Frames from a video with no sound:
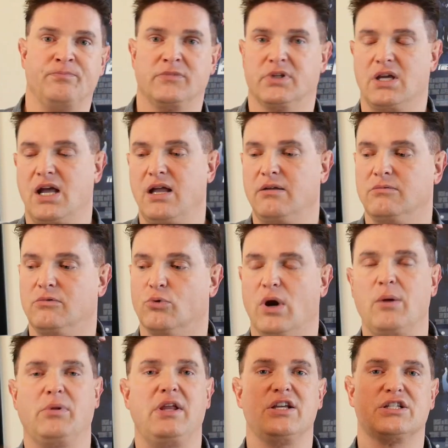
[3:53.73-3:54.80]
Okay?
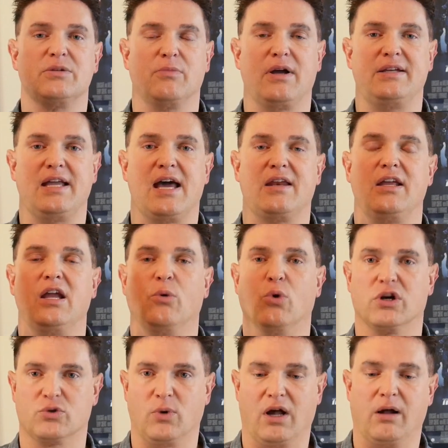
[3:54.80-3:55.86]
Great relationship with my dad. It
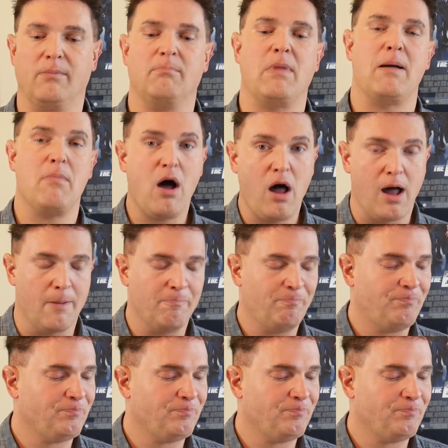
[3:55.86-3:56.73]
worked well. My mom.